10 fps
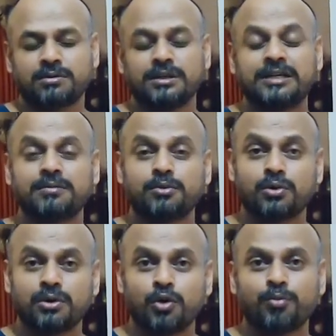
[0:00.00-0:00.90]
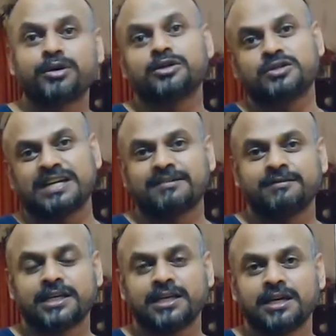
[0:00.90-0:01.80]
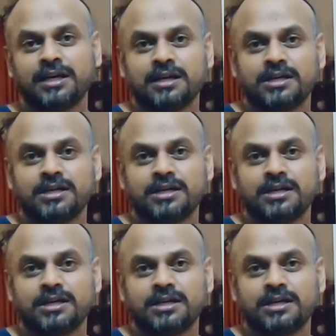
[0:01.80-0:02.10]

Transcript: a little more open to traveling.